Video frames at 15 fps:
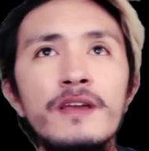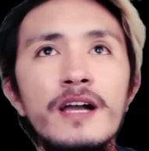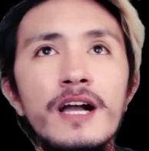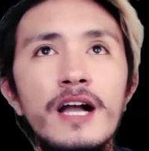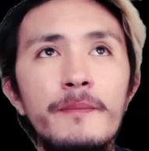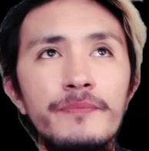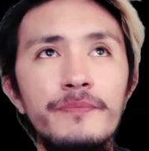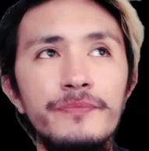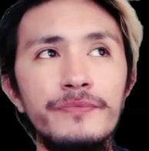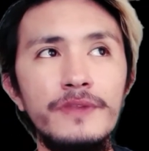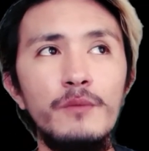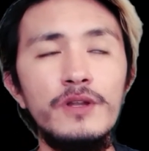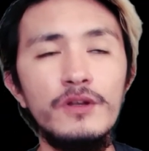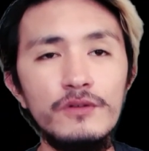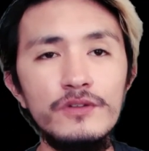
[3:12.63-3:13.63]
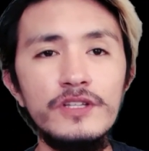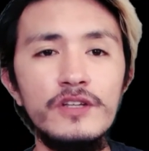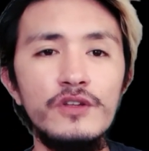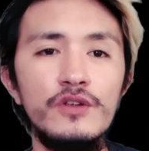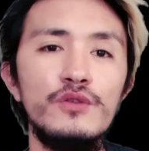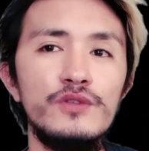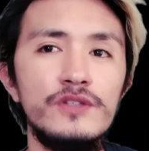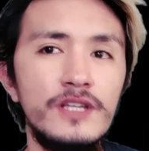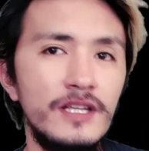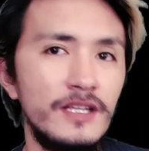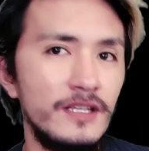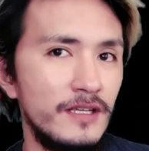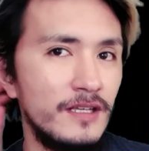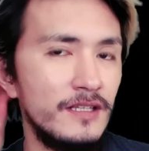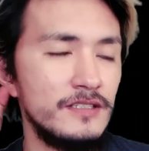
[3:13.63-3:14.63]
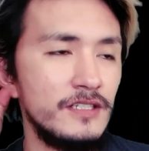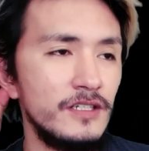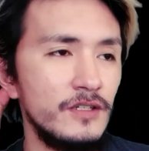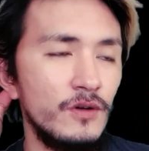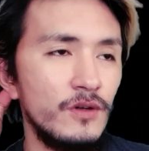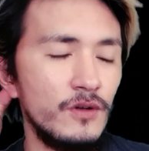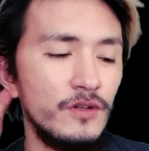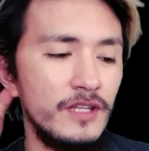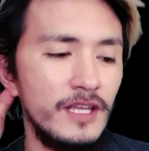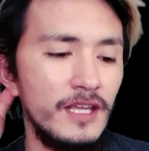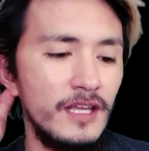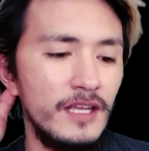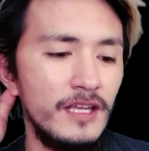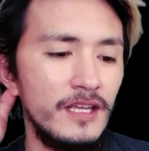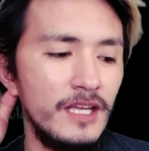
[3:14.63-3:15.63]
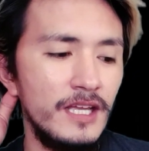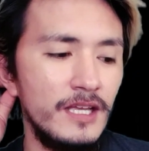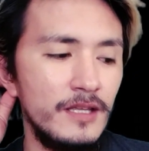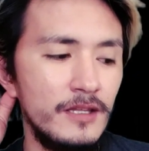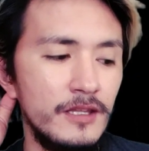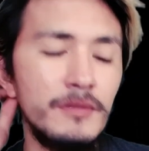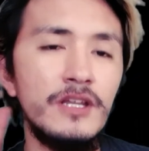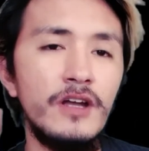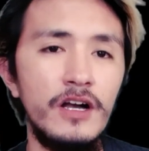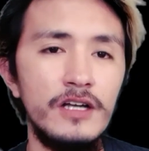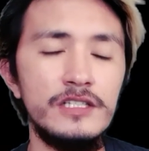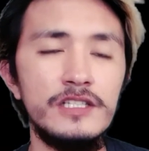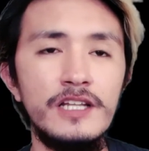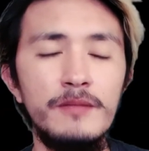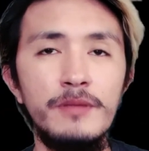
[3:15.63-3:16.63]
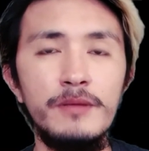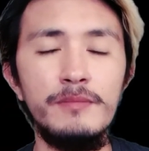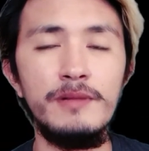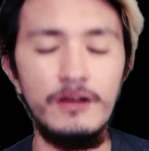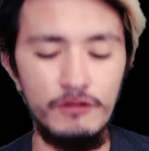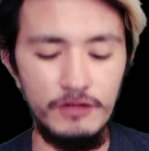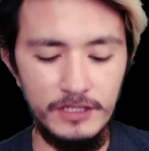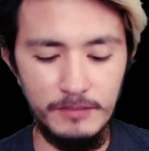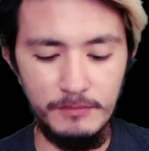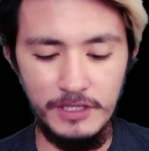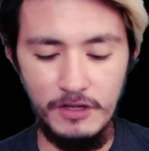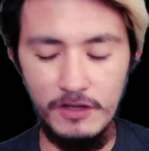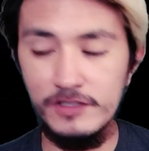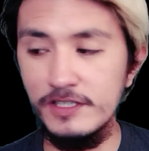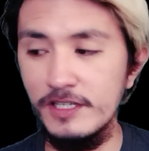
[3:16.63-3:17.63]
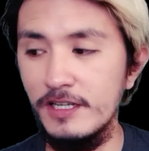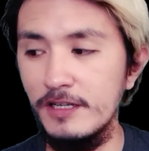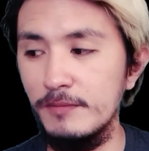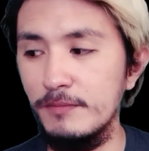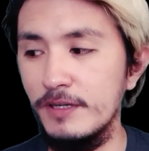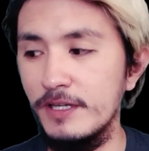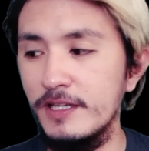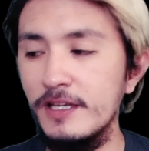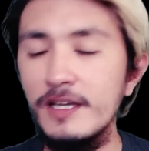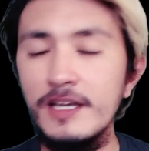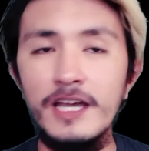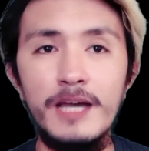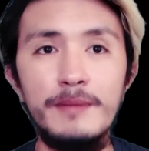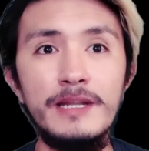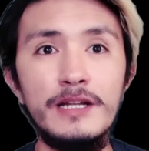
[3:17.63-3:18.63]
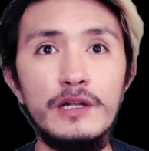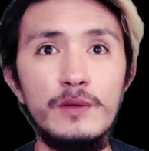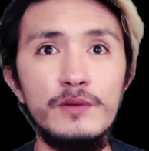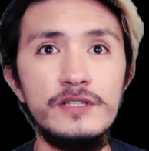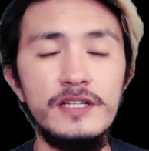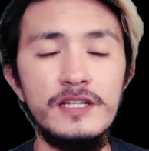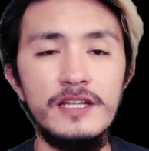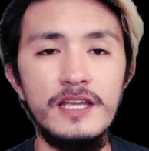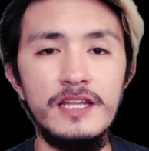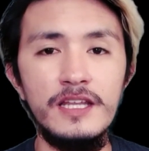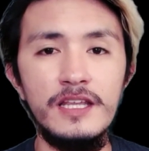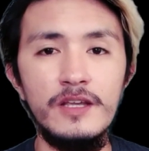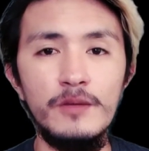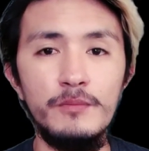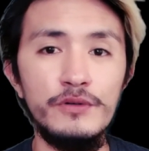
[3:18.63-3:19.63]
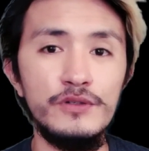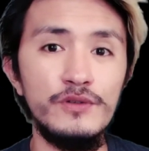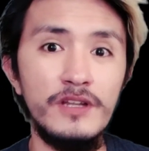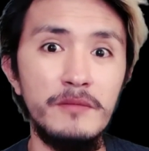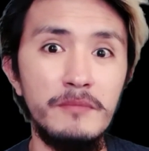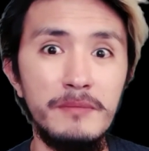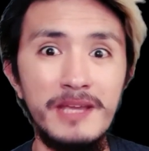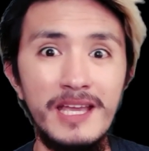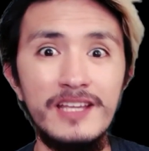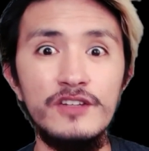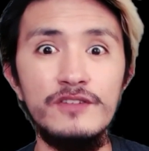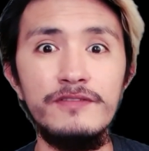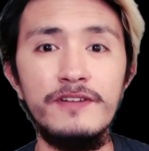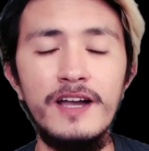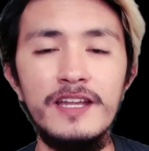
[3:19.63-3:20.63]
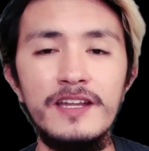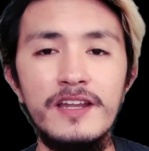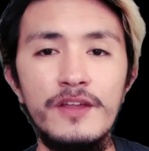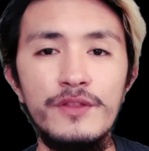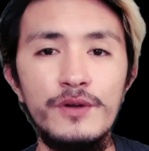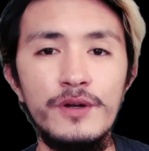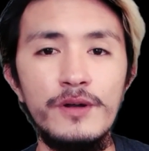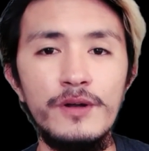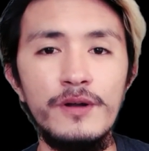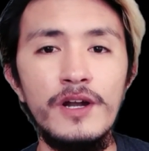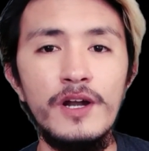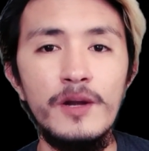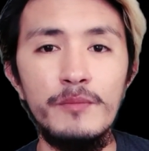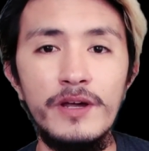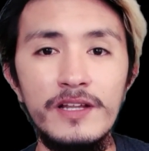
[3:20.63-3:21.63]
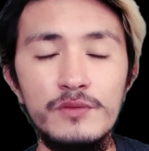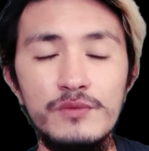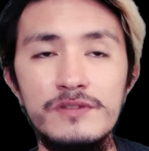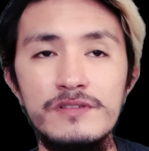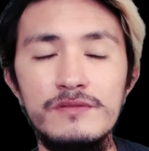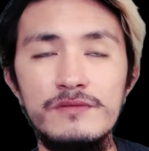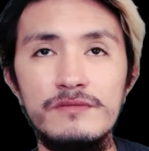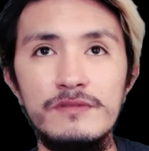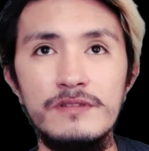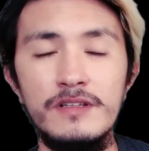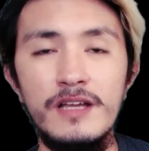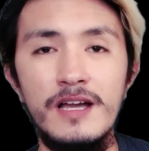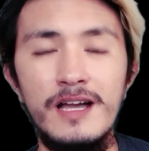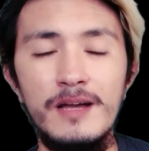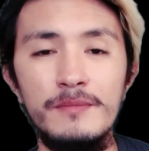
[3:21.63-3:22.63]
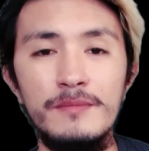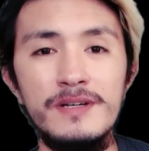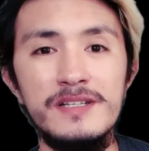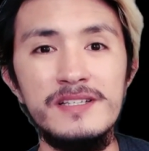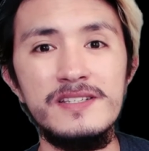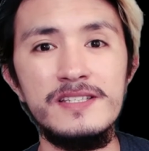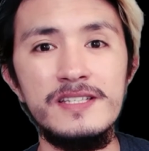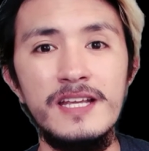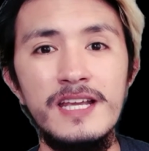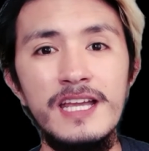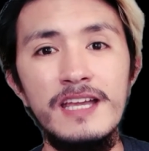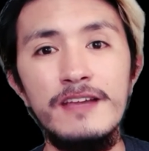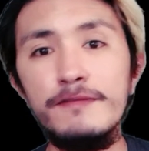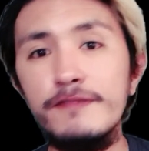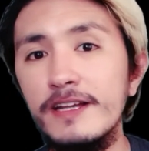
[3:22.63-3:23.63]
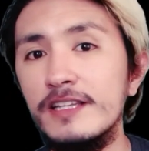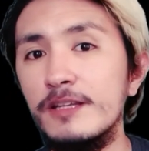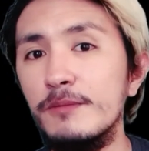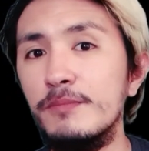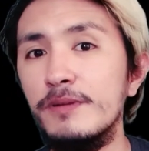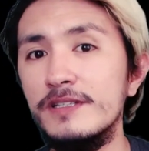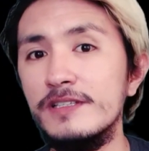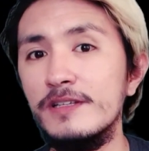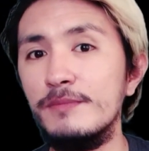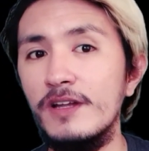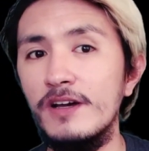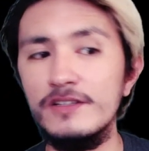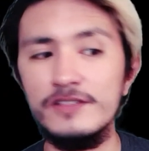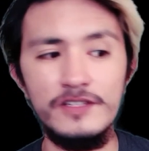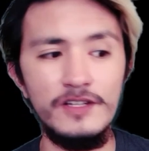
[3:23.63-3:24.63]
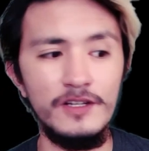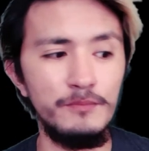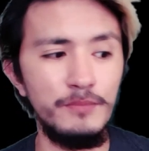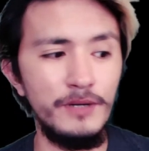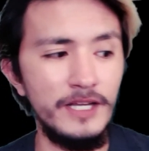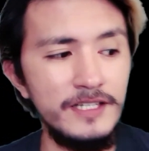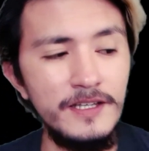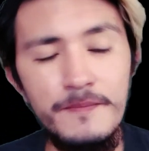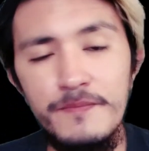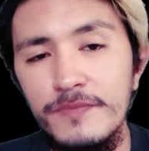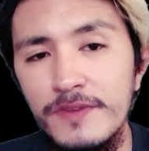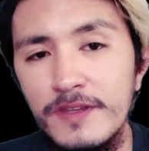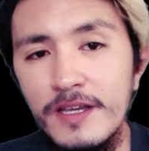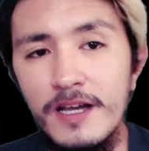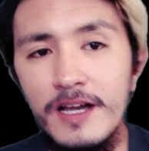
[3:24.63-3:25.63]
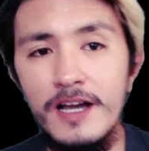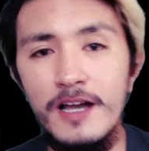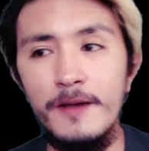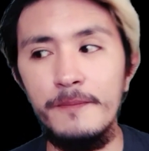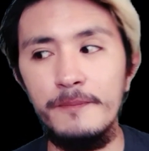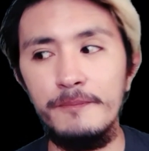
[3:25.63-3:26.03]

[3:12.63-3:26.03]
I'm gonna continue using siguro the minoxidil. Bibili ako ulit ng minoxidil, but I'm not closing any opportunity. Maybe I can find another product na mas effective pa sa minoxidil. But sa